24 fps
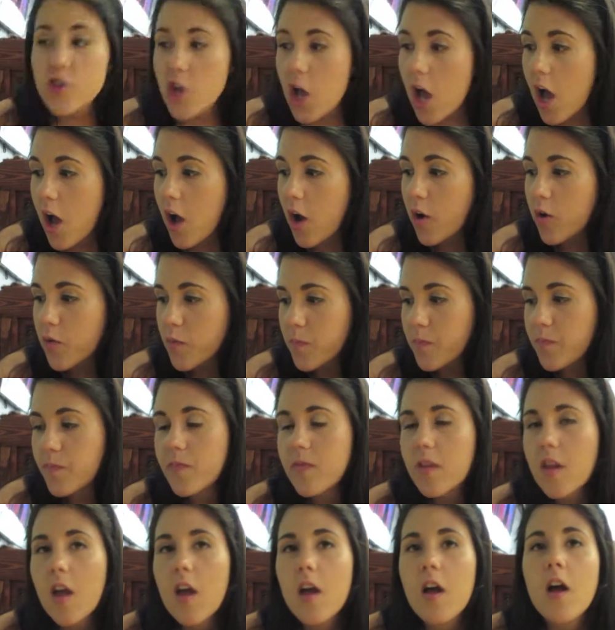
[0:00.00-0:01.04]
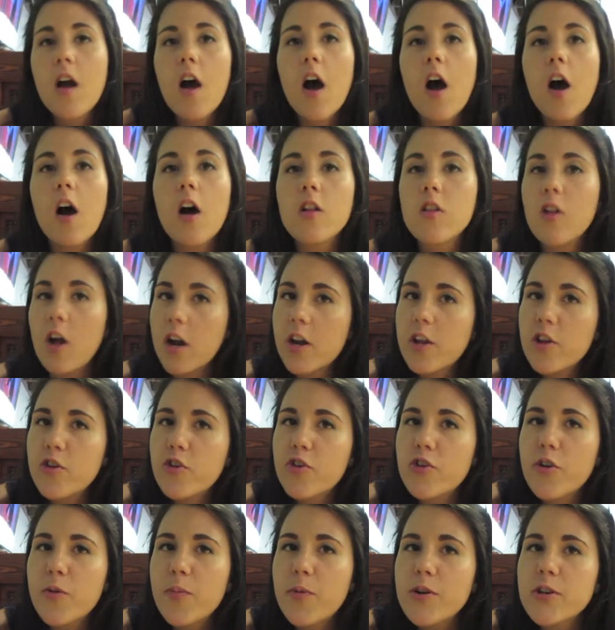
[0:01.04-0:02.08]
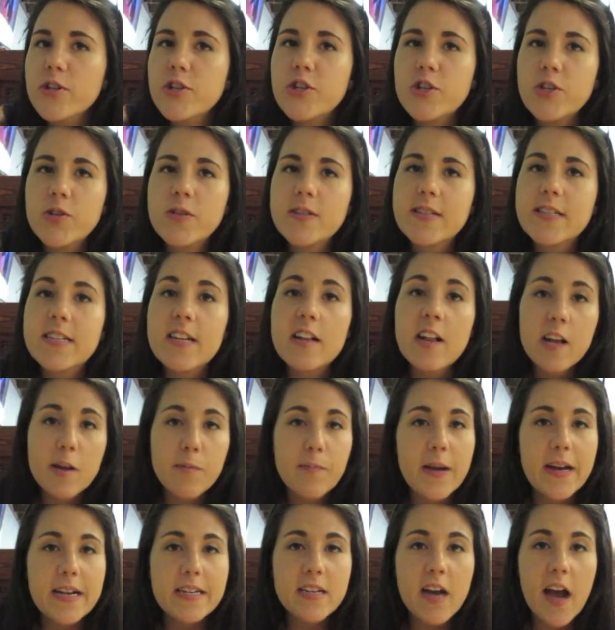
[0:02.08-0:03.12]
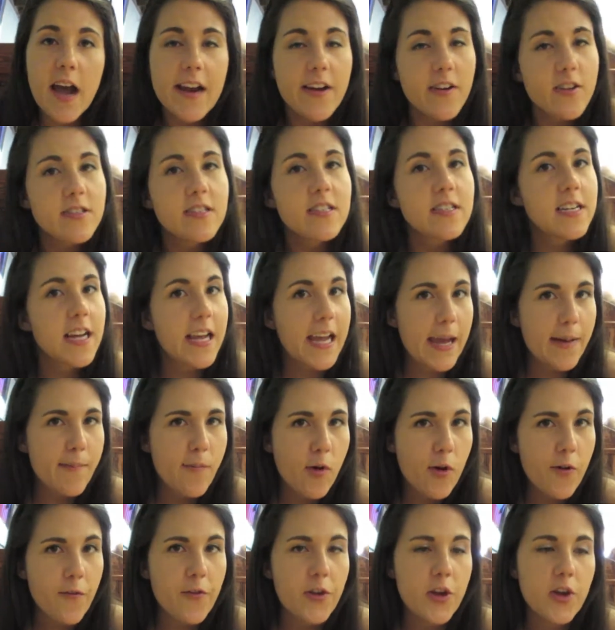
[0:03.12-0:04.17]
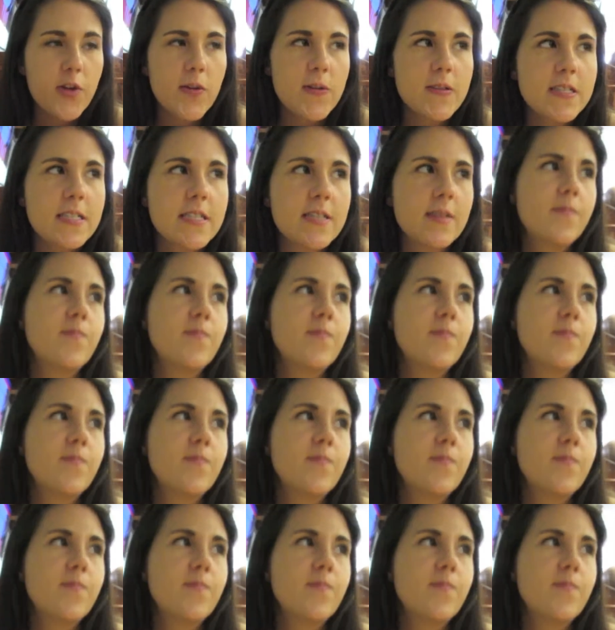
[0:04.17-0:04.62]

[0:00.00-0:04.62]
that a lot of YouTubers use clickbait titles to get more views,